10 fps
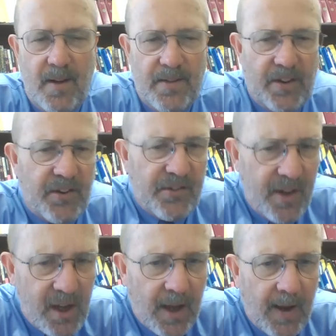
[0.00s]
The
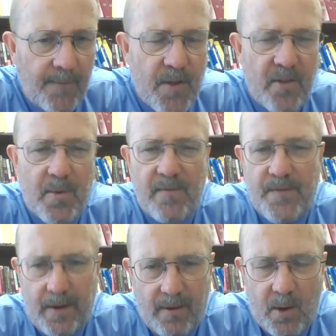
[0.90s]
seeking has been
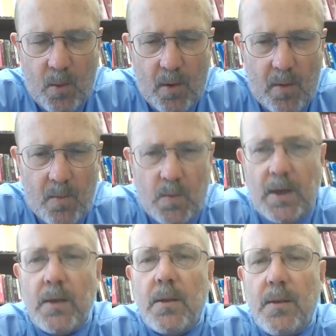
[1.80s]
very
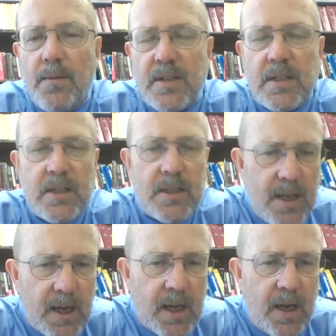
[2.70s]
real. The
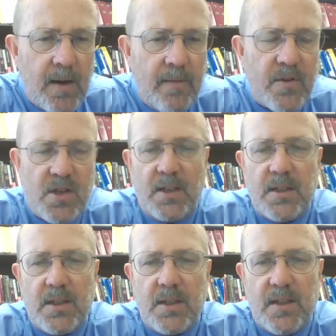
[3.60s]
seeking of
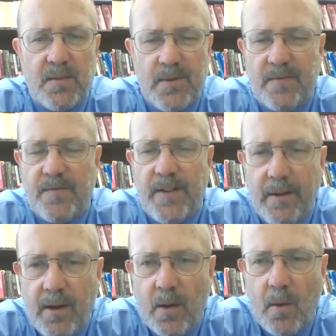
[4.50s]
justice has been
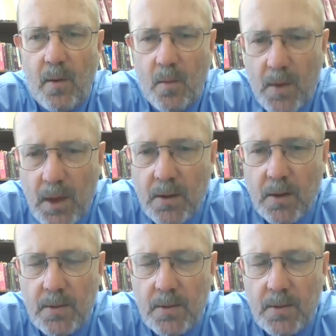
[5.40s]
very real.